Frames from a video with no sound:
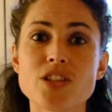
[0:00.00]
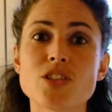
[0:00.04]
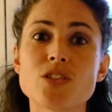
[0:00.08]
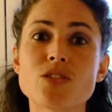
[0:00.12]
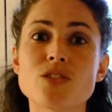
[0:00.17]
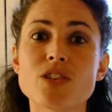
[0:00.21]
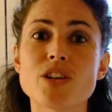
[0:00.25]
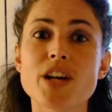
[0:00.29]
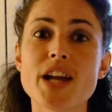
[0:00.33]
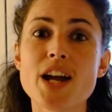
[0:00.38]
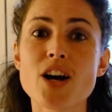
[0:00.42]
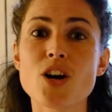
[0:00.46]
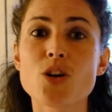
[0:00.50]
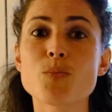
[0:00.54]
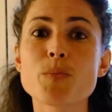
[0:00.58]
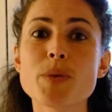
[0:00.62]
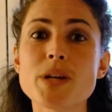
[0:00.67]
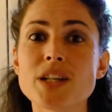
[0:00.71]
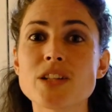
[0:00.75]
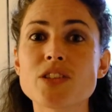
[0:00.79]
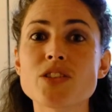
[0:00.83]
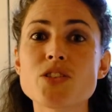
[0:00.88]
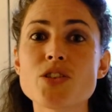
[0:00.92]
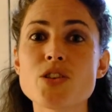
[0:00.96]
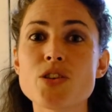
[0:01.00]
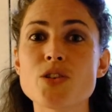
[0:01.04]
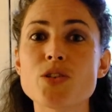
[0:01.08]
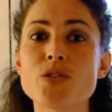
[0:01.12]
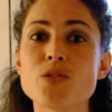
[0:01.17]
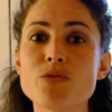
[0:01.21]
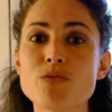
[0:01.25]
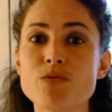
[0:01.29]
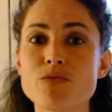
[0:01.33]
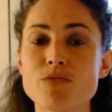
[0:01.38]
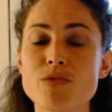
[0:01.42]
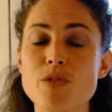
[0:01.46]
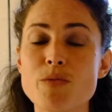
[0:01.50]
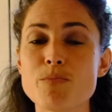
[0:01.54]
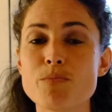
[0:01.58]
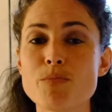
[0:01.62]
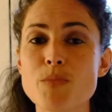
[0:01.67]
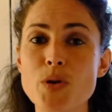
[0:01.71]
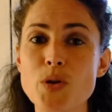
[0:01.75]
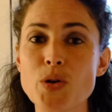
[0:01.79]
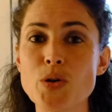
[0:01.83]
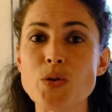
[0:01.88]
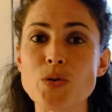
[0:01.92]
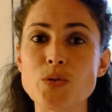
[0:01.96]
you're helping to
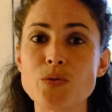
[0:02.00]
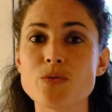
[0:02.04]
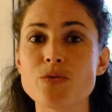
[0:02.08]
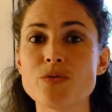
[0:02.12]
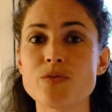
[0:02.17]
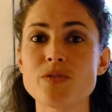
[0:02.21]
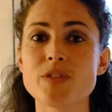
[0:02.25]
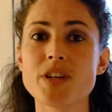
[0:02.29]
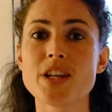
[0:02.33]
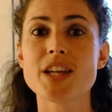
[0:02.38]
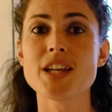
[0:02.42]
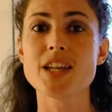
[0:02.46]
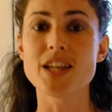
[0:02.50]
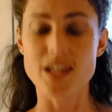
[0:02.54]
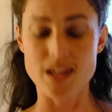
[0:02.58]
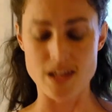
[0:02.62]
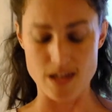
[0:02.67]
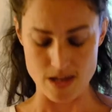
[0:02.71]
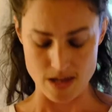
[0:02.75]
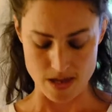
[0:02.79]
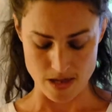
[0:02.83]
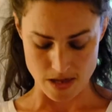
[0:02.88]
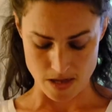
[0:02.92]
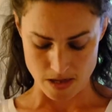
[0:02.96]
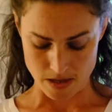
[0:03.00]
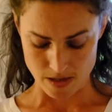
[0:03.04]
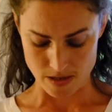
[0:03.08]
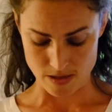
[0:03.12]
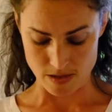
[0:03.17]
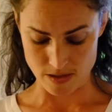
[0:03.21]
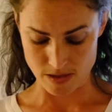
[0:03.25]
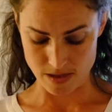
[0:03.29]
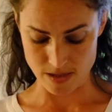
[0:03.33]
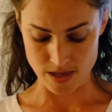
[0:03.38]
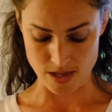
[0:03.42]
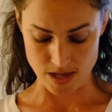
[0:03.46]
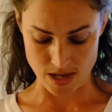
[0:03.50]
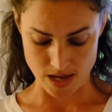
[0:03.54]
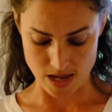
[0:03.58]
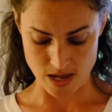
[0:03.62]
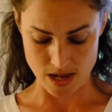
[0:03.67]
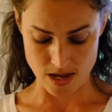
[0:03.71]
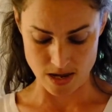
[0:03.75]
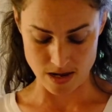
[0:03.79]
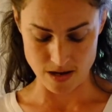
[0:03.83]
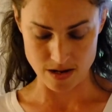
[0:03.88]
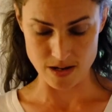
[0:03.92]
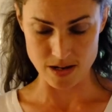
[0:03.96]
remove
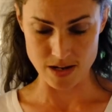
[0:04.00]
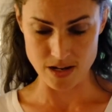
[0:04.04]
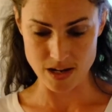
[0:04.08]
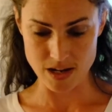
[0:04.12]
the